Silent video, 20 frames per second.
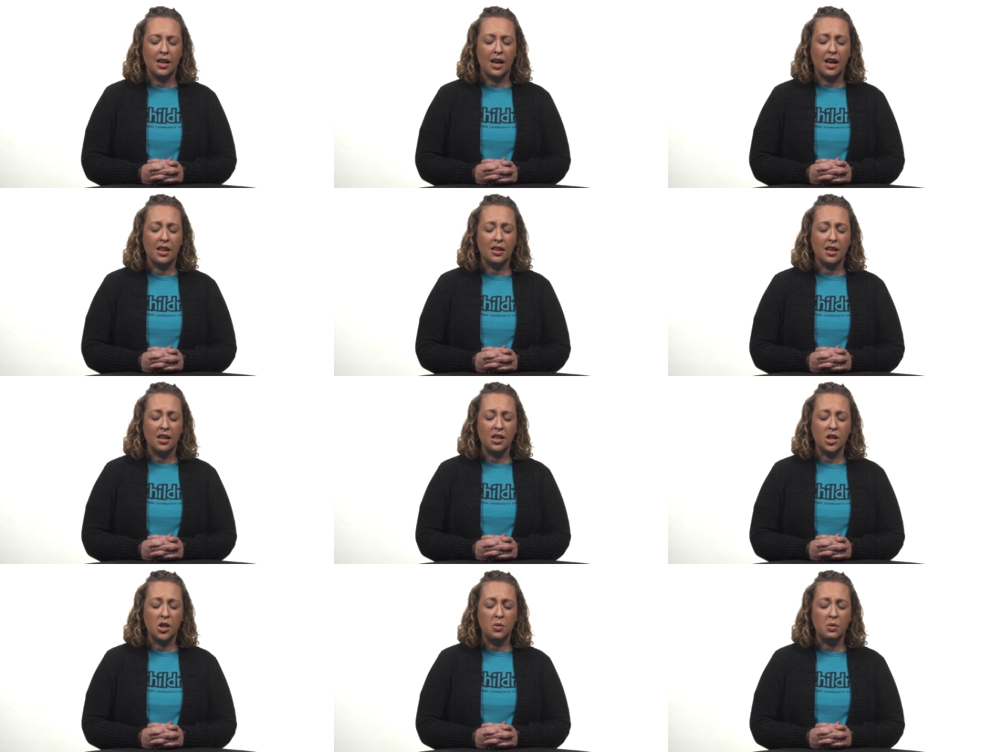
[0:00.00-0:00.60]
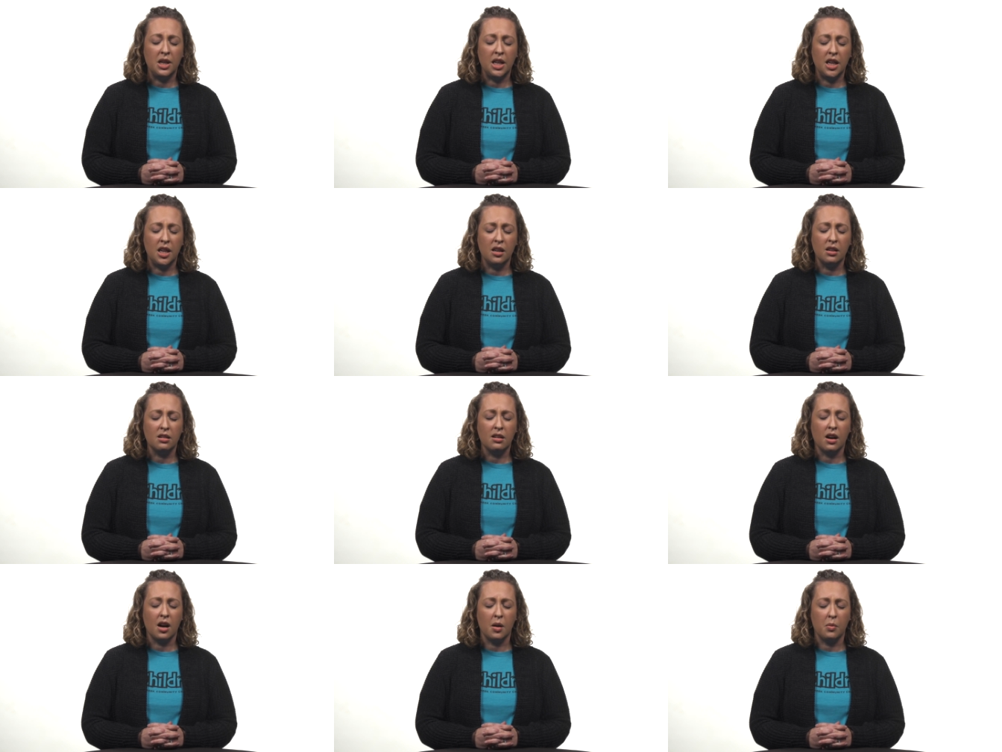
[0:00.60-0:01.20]
and that you
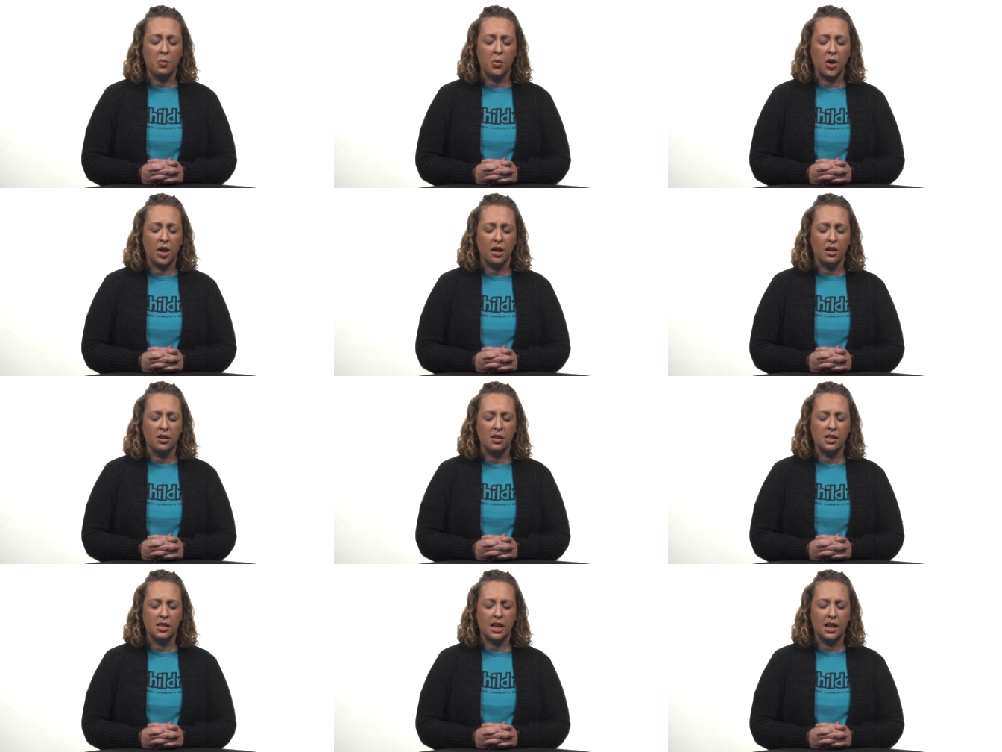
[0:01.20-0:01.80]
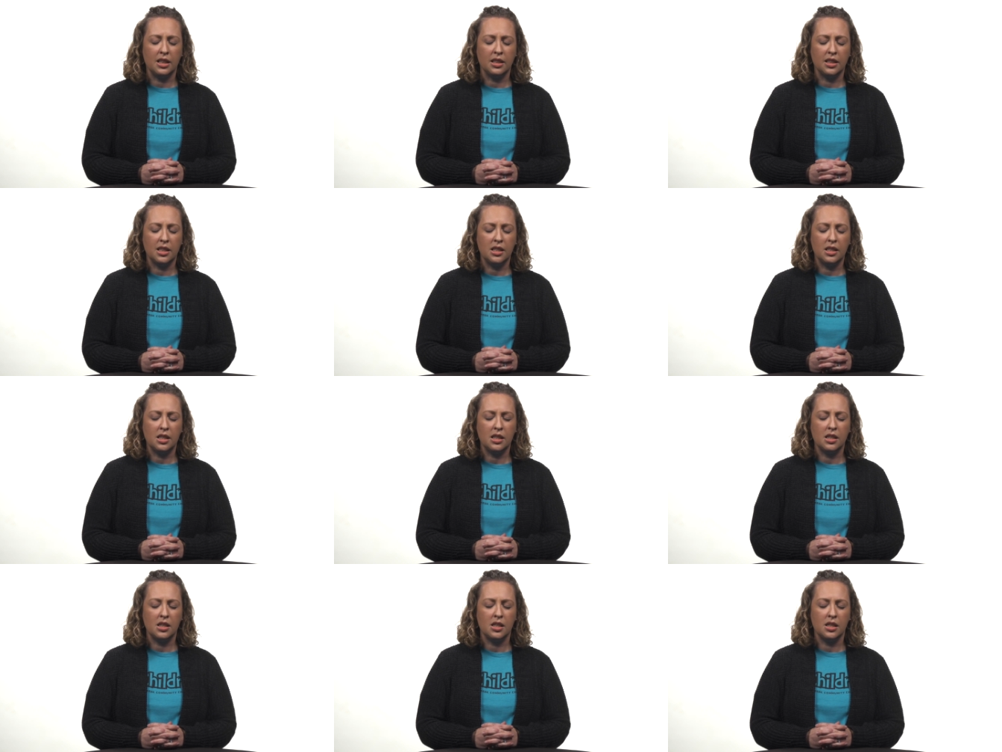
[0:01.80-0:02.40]
hear our prayers and
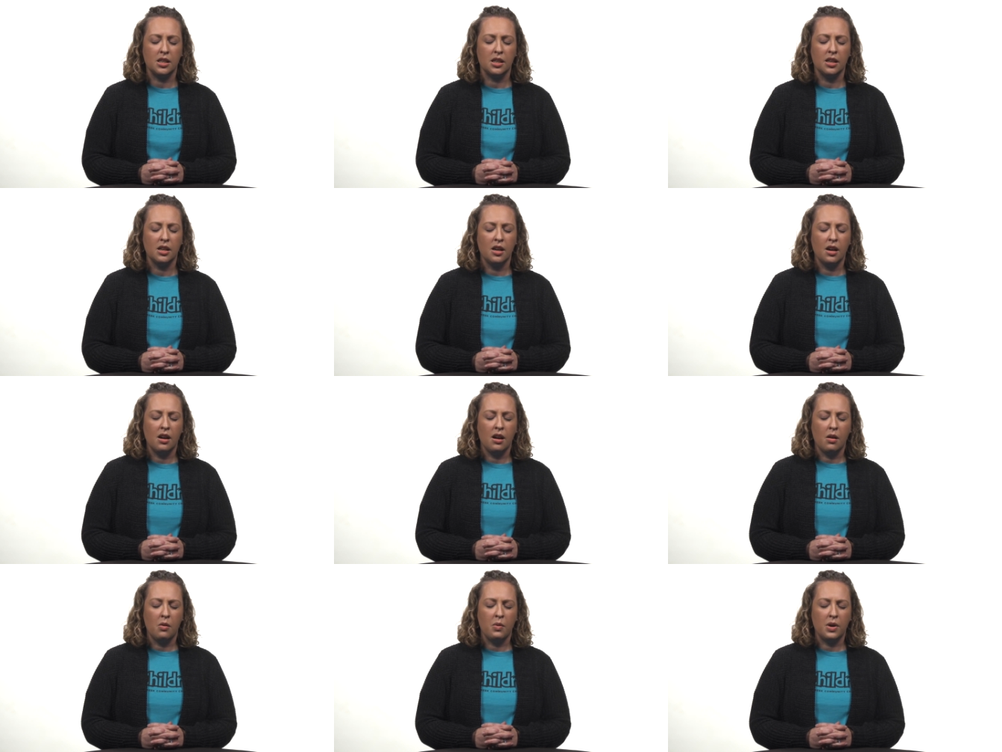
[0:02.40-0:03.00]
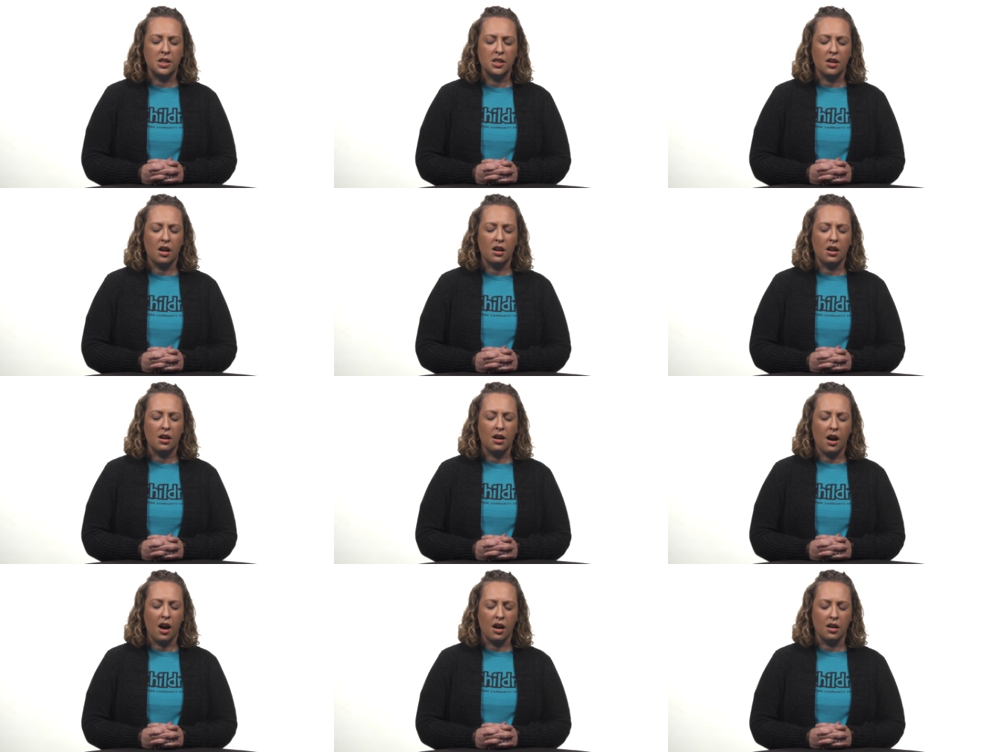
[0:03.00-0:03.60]
listen to what's on
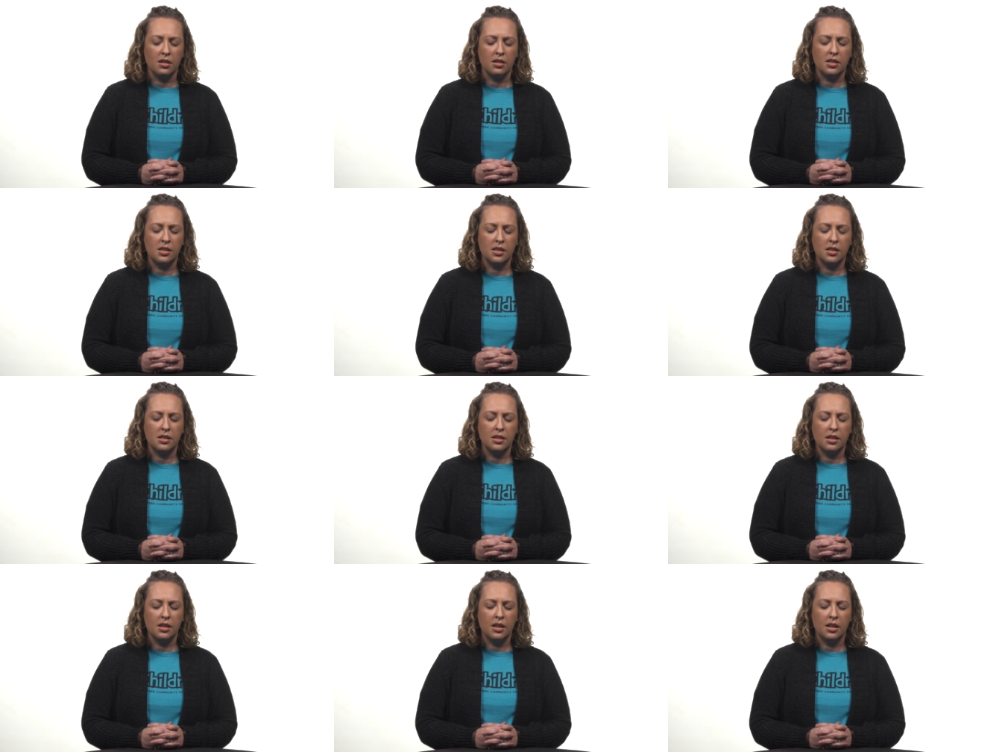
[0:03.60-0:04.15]
our hearts.